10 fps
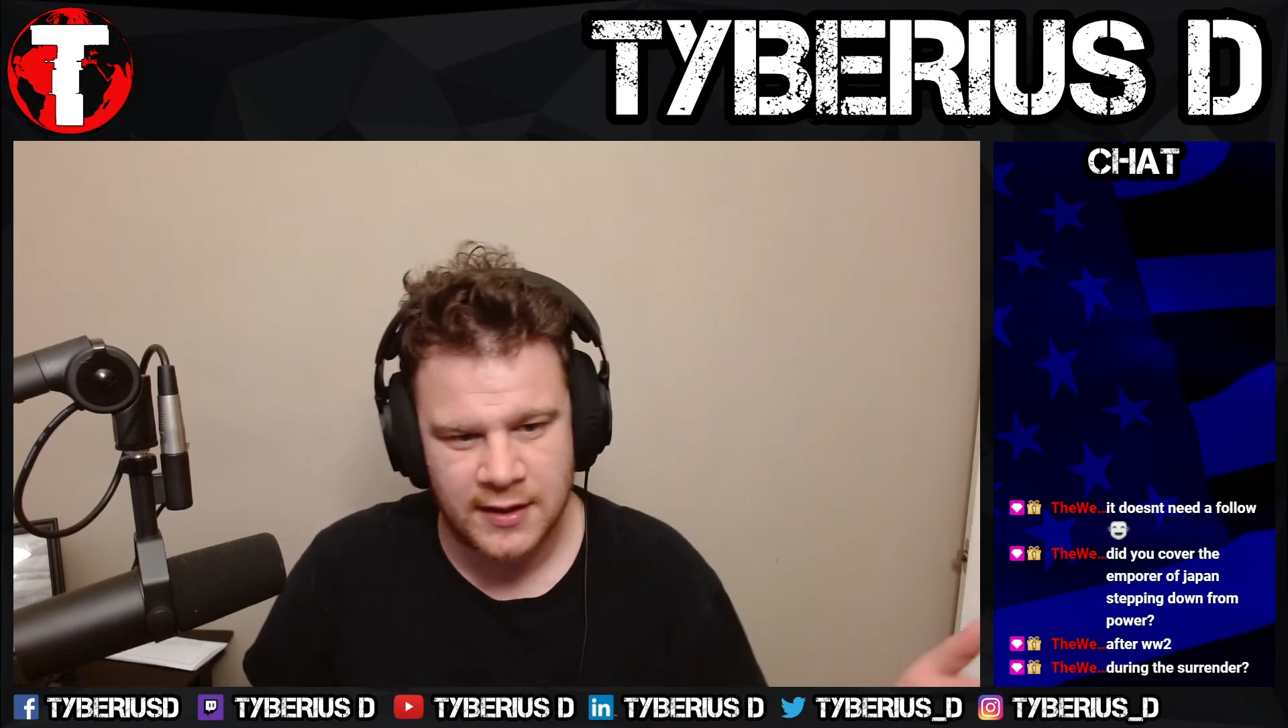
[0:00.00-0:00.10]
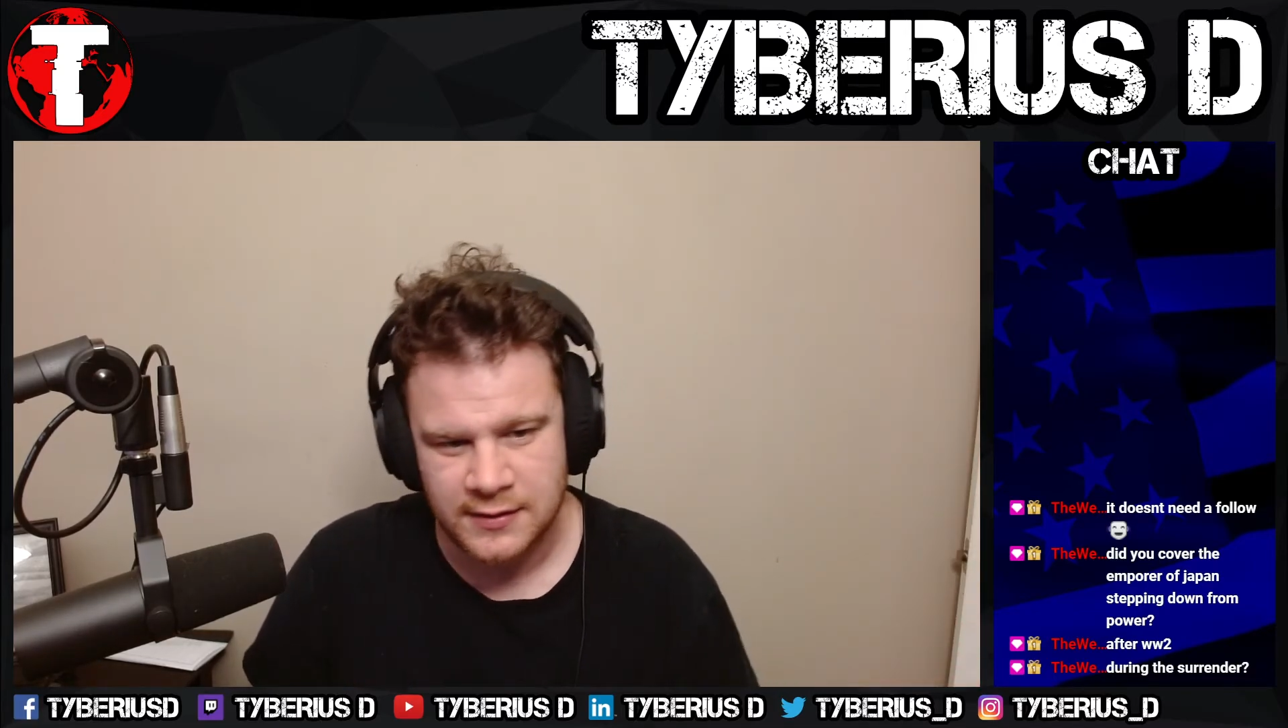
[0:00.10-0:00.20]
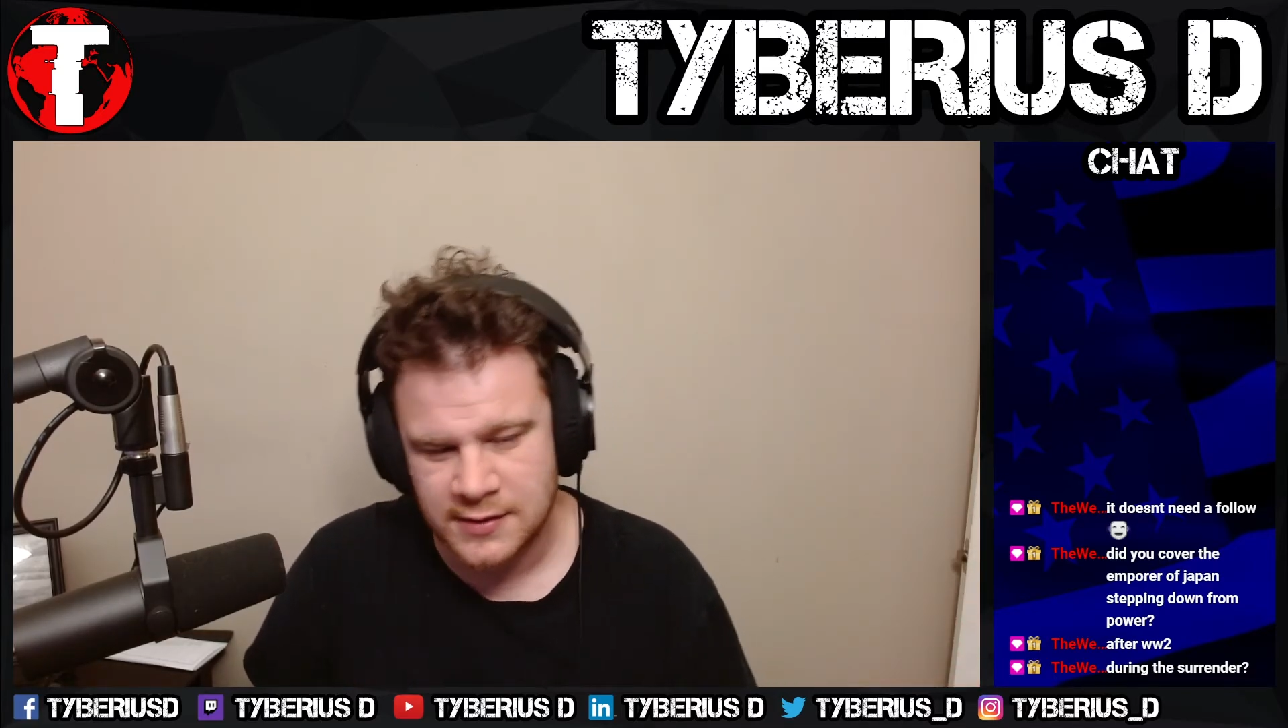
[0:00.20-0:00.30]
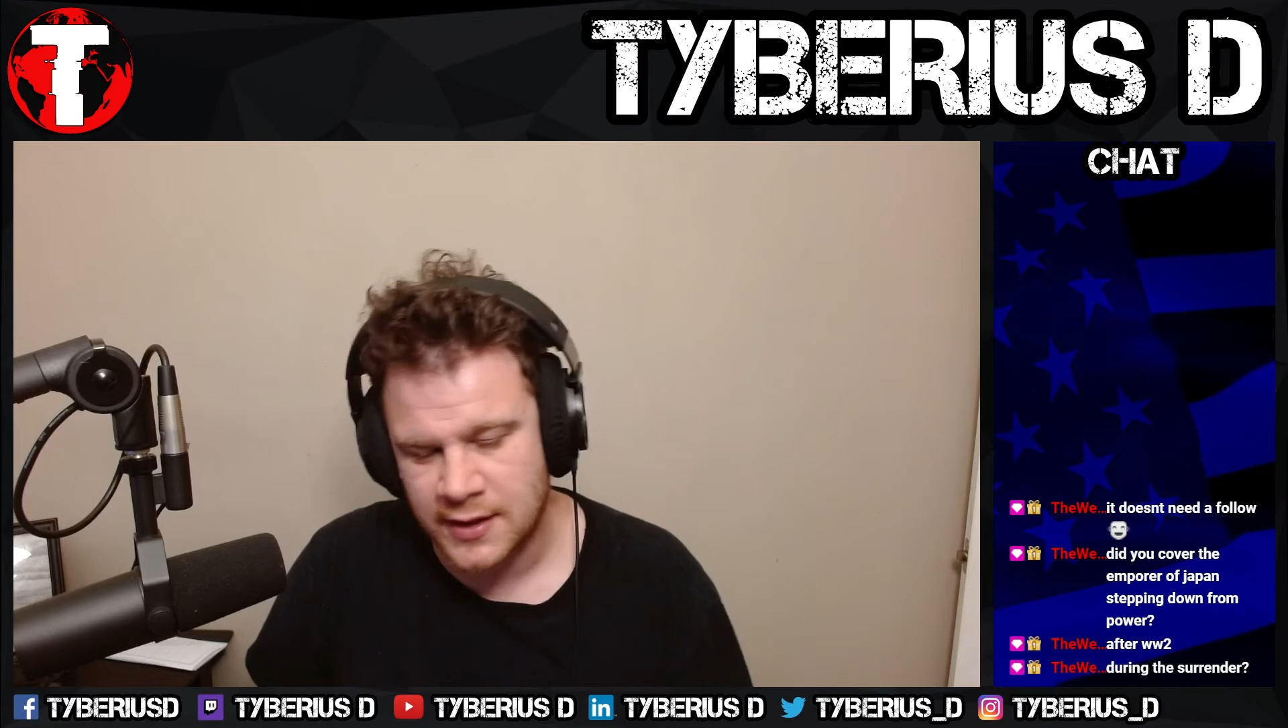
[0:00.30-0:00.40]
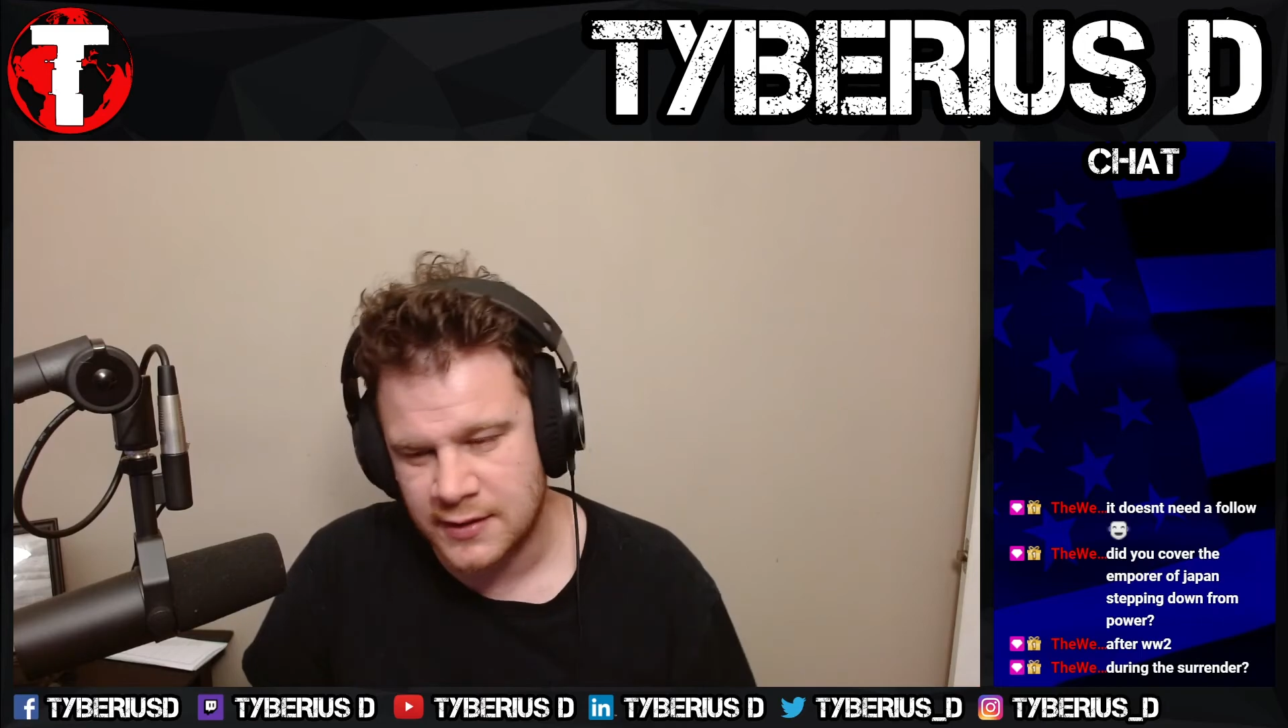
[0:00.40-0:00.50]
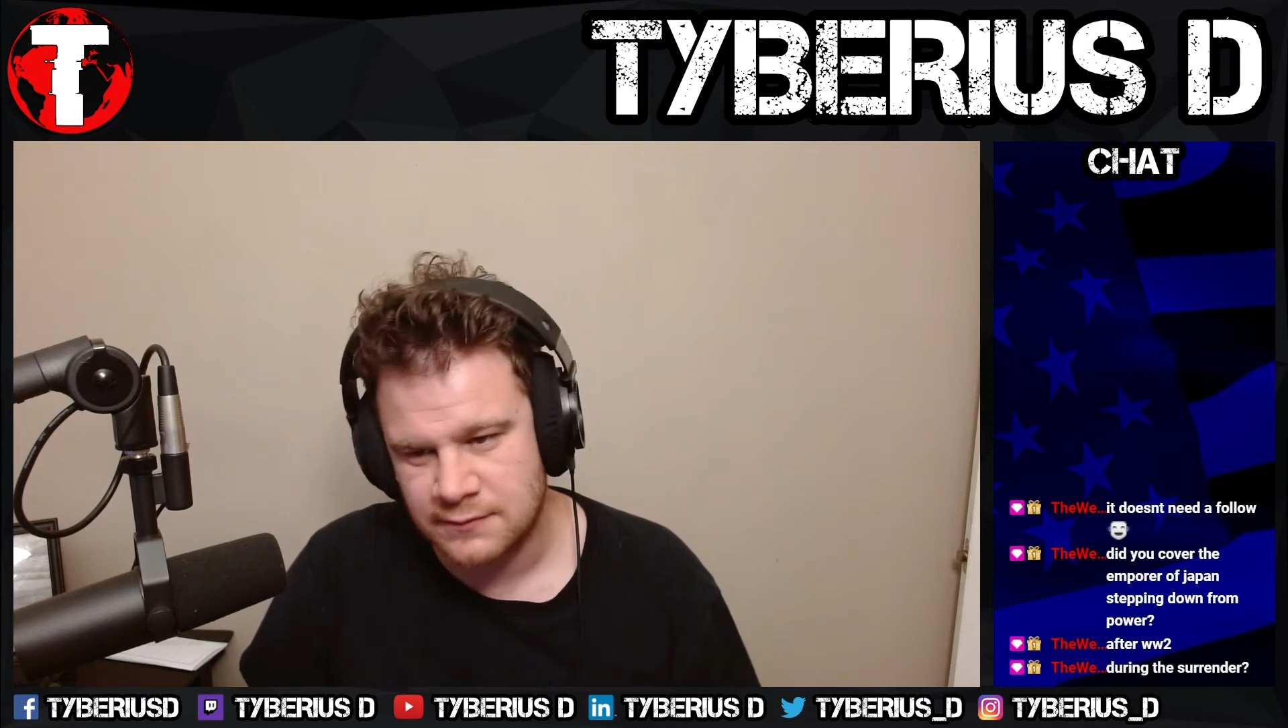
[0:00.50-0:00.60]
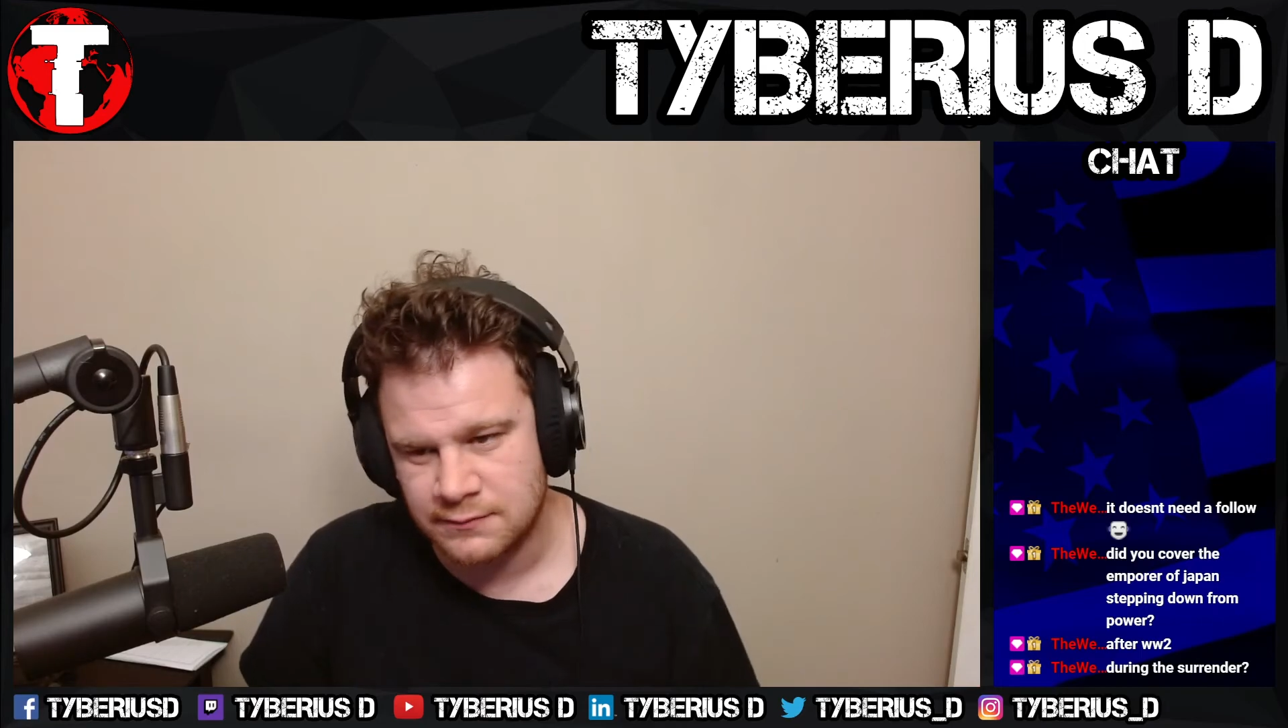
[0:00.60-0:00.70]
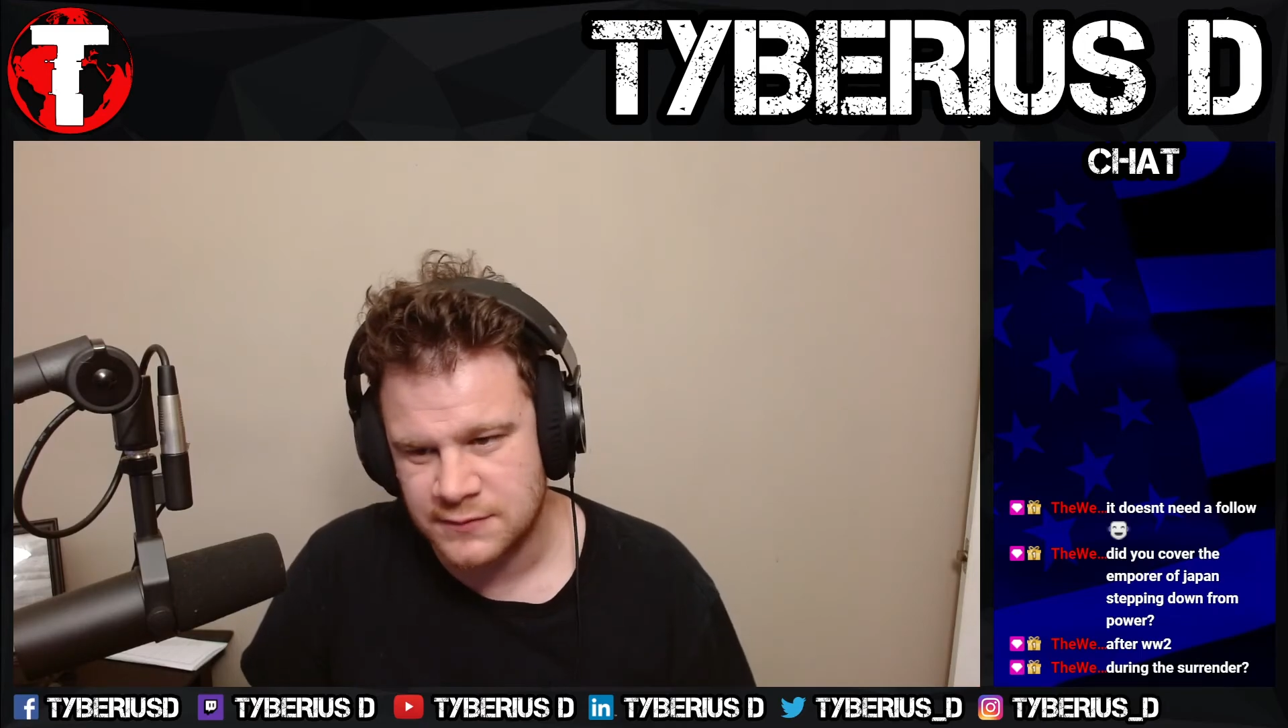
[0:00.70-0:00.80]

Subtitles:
and